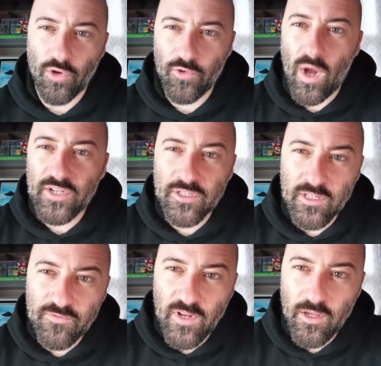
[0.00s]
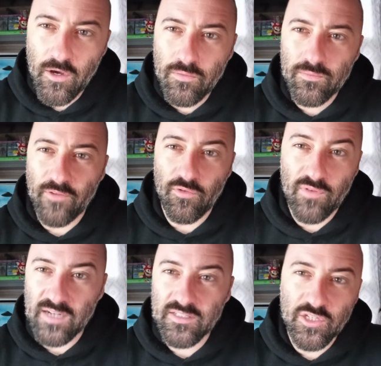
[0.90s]
So if you're watching this video, if
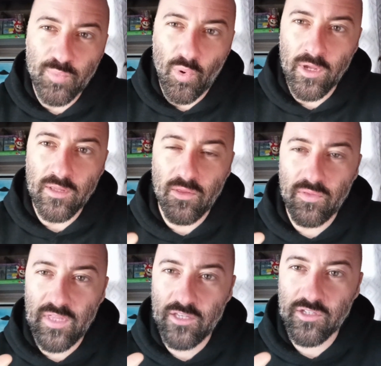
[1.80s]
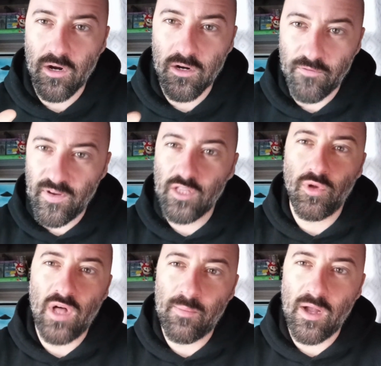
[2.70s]
you've got to this point, these are
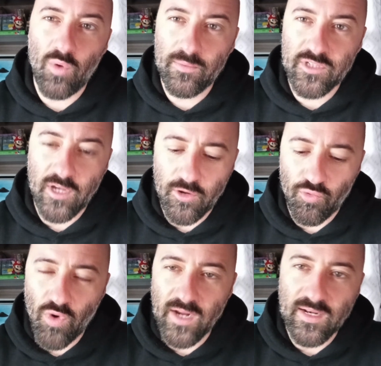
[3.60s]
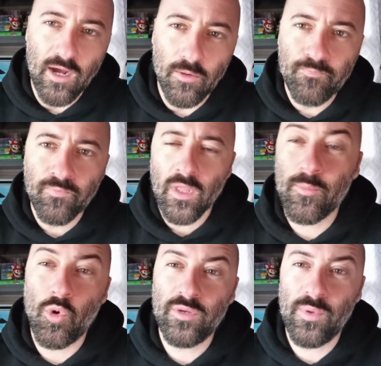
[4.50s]
available on my website right now.
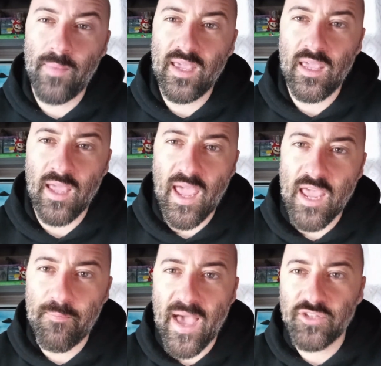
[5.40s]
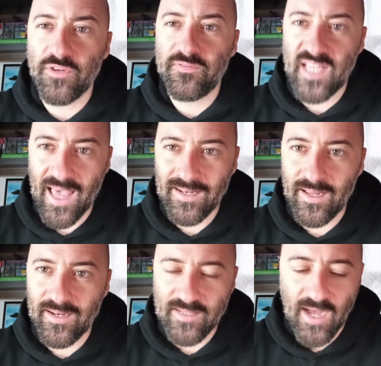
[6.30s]
I am going to be making a batch of
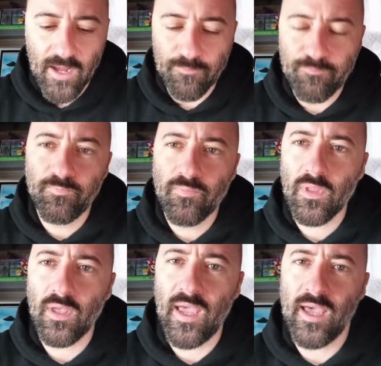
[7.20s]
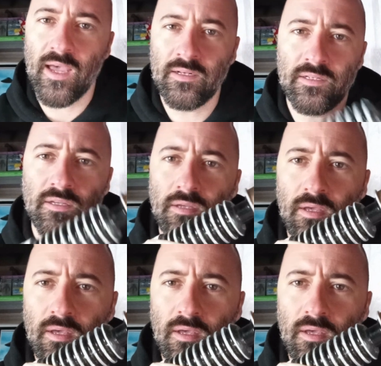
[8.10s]
10 at a time. And